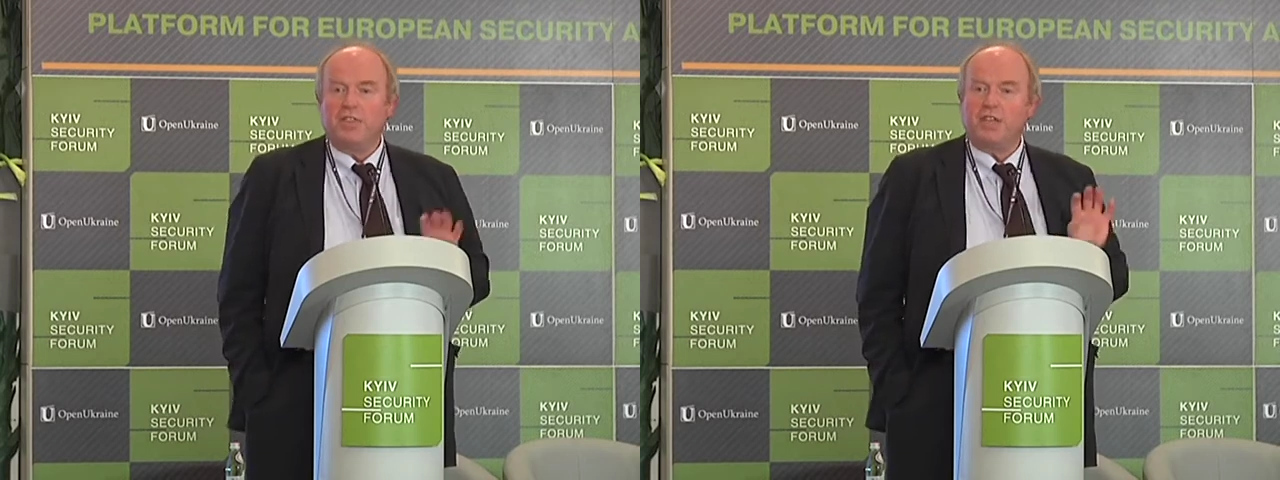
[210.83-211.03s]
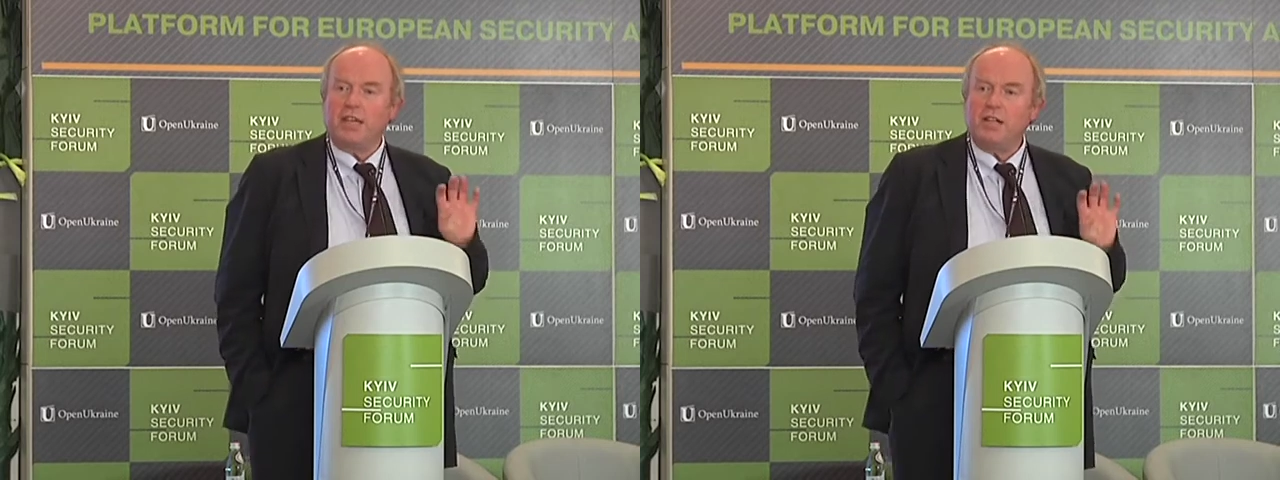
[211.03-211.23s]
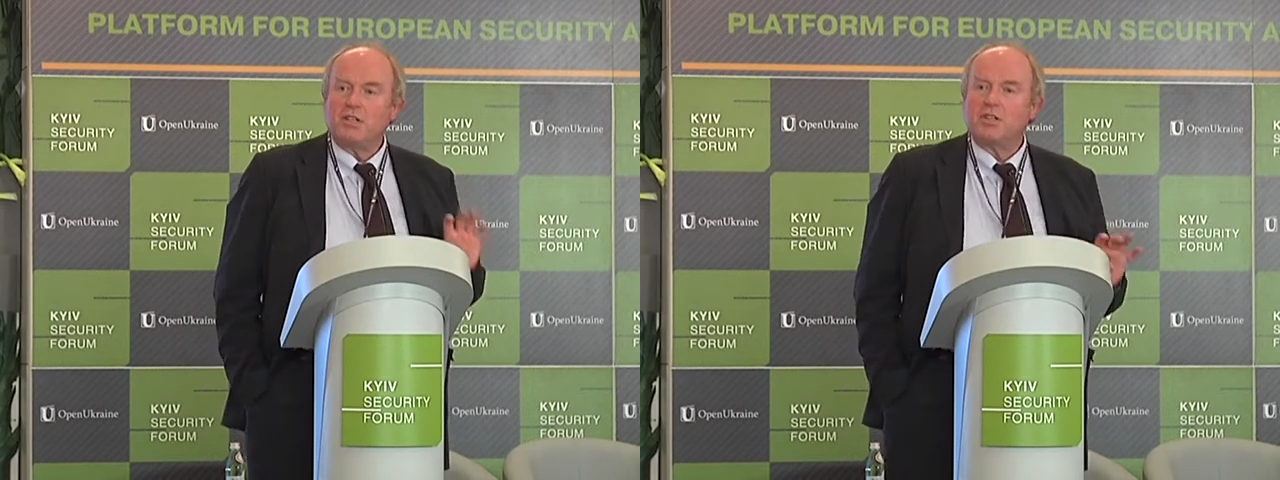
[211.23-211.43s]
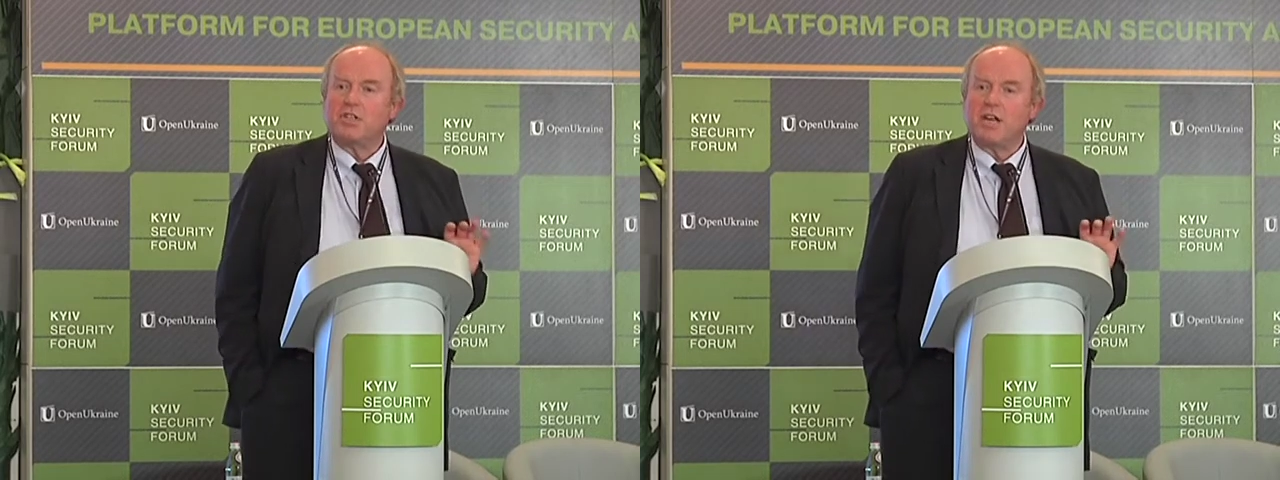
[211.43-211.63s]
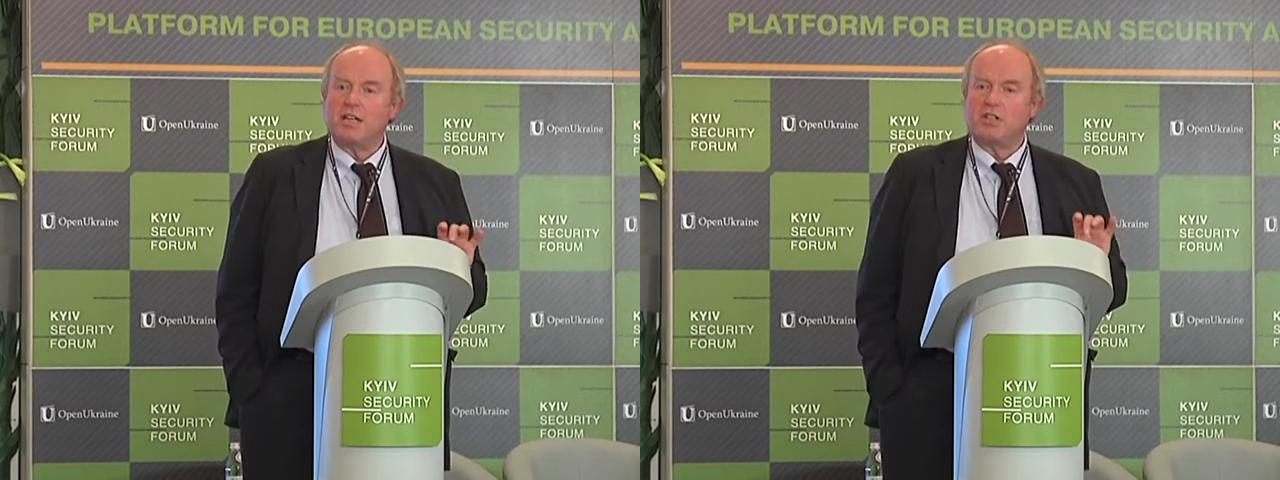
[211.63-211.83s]
The
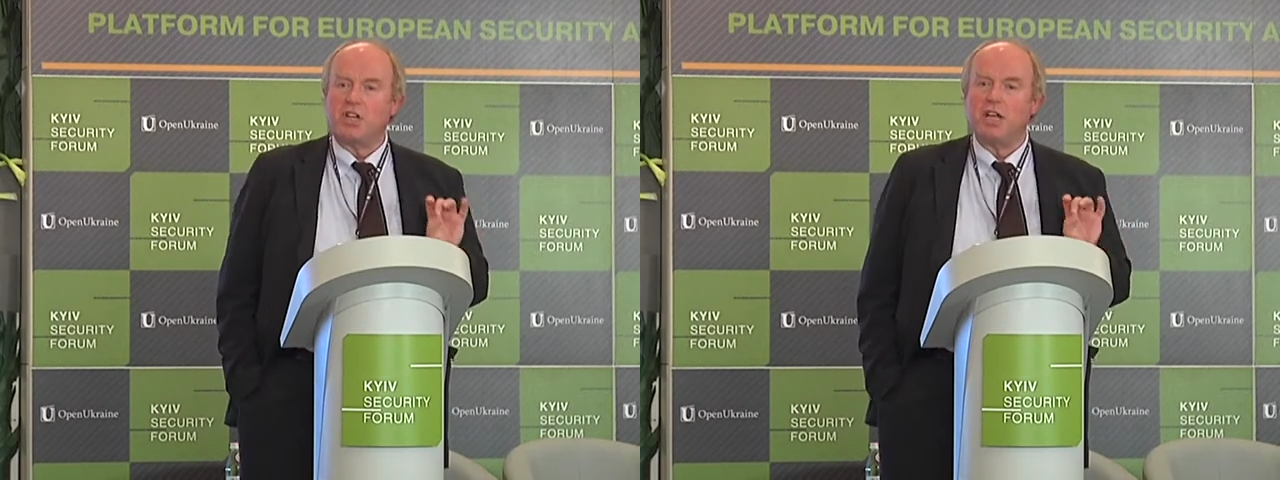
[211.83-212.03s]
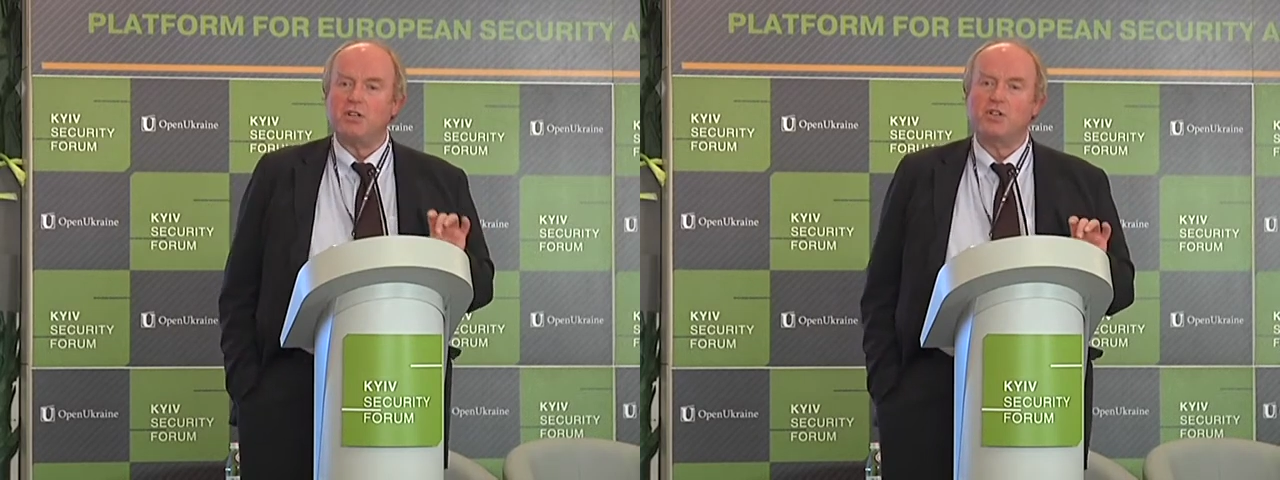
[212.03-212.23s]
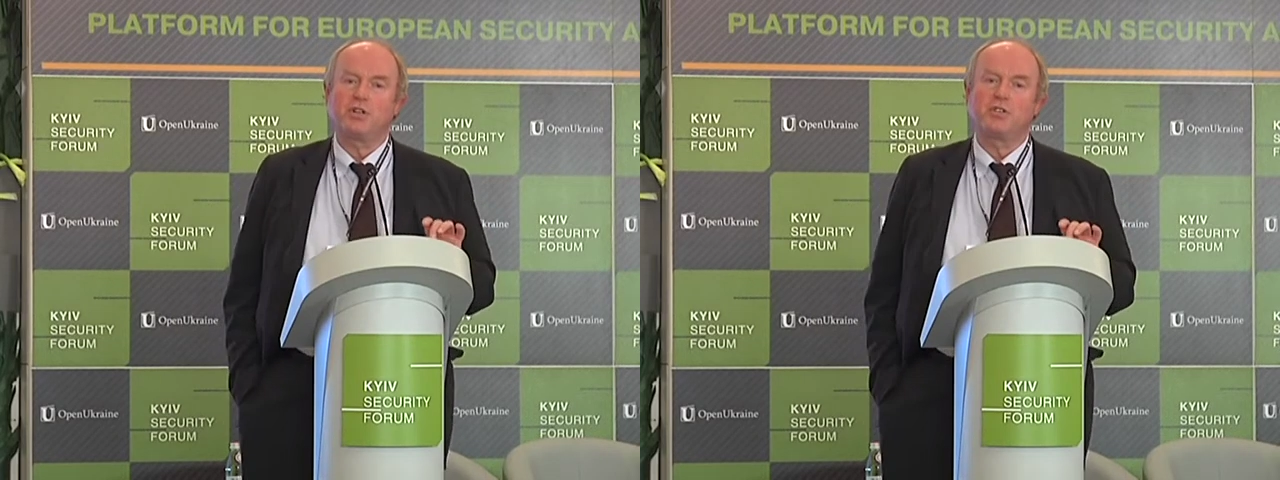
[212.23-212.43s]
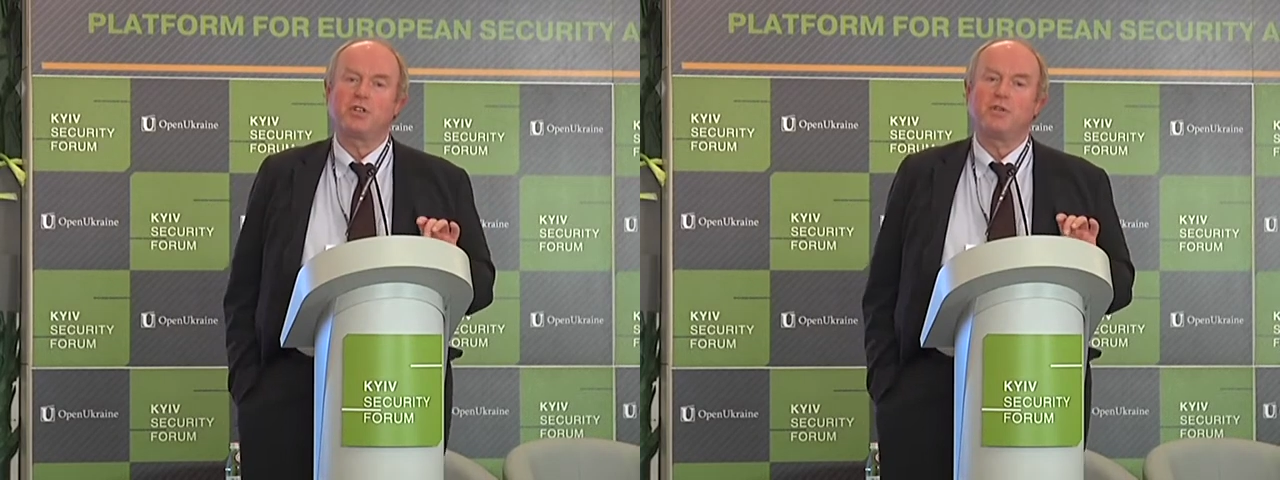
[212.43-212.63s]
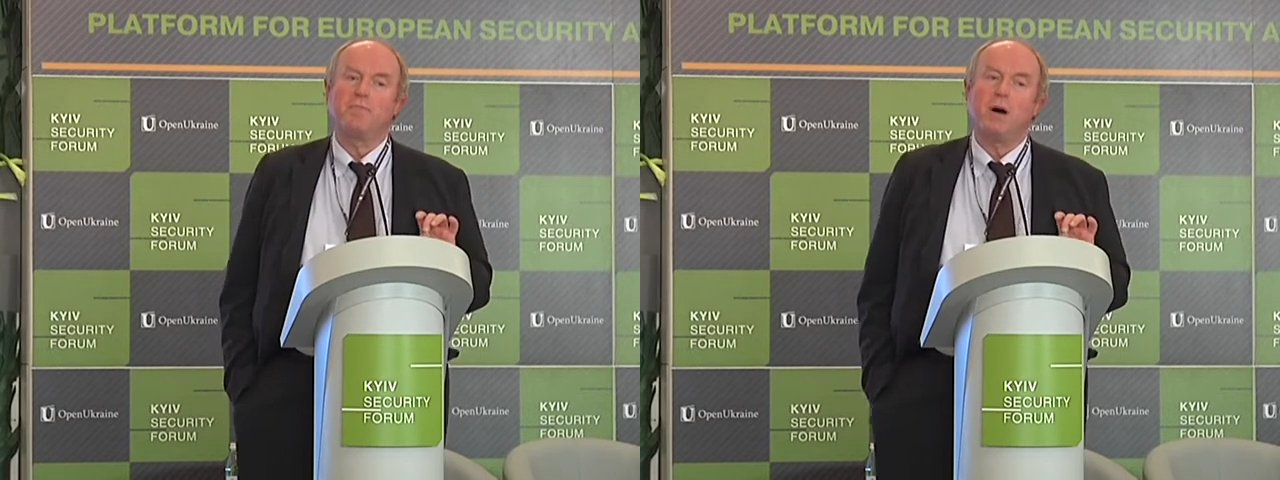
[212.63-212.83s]
interstate tensions and